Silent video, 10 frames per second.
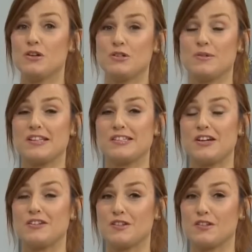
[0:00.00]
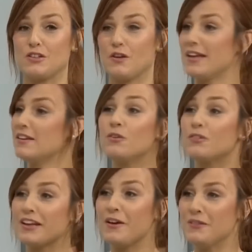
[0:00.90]
We showed you at the start of the show. They're
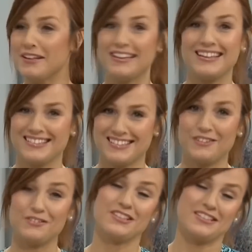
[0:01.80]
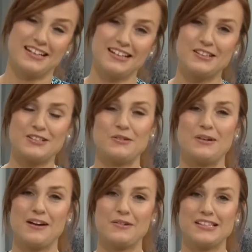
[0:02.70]
not the only things, obviously, in the
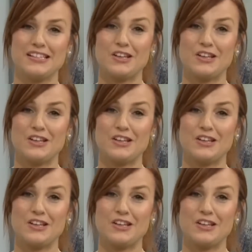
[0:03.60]
2 hours.